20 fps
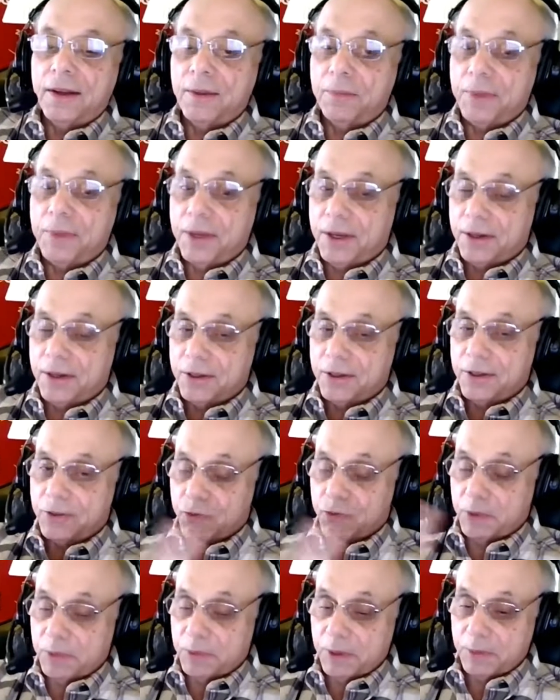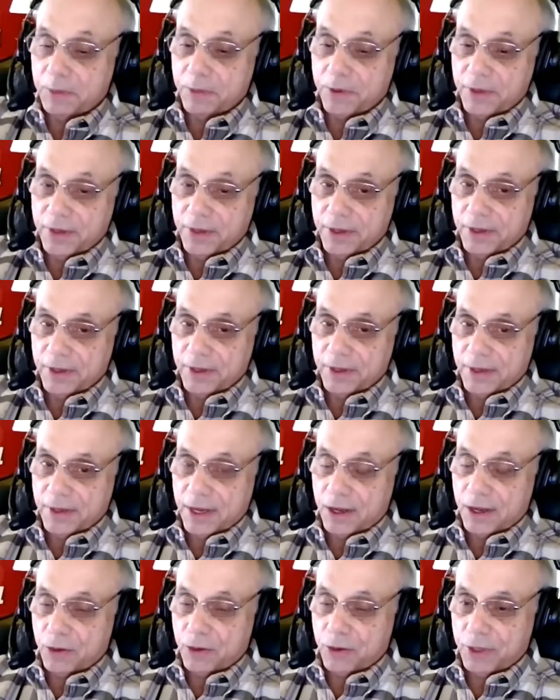Because remember, the
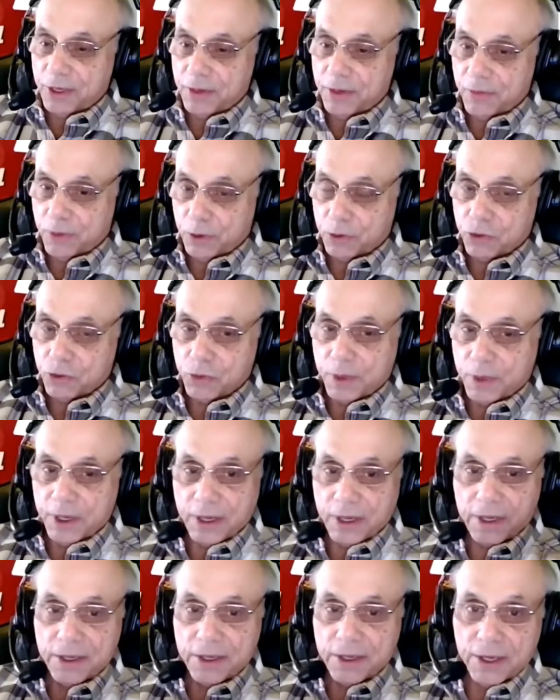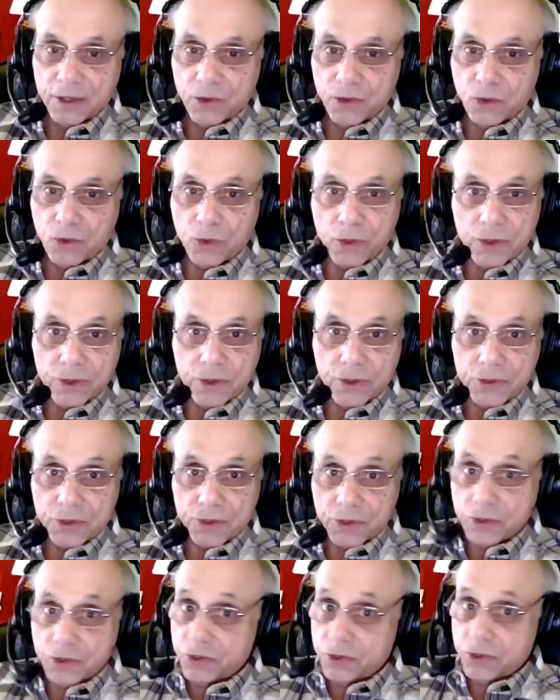Audi Volkswagen headquarters
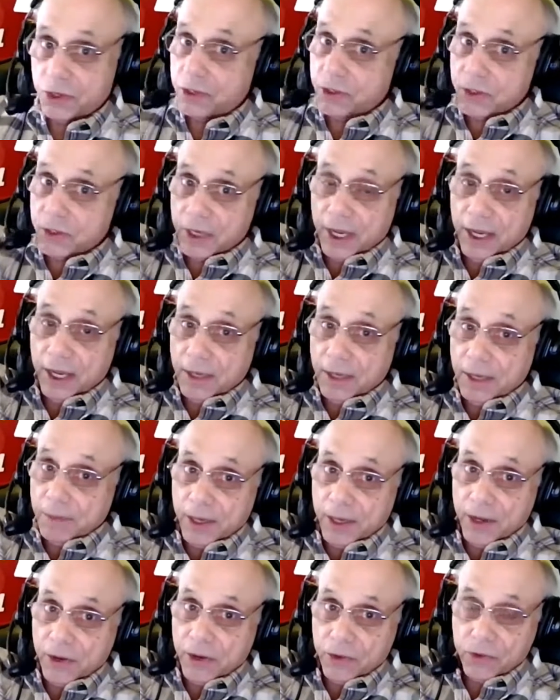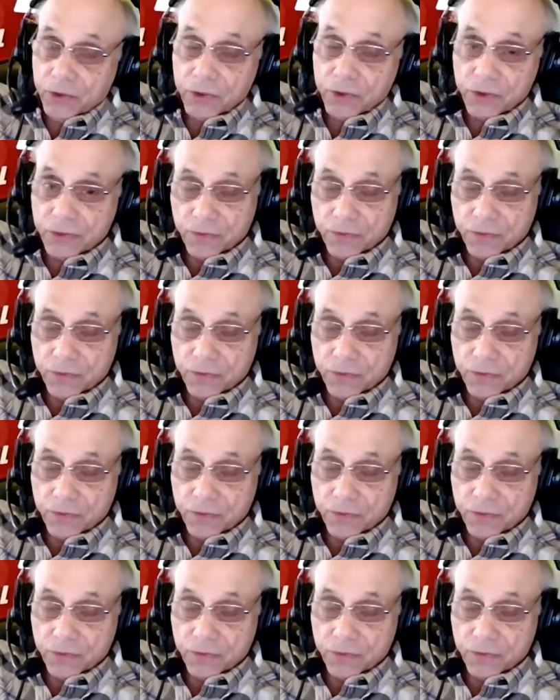is just 8 miles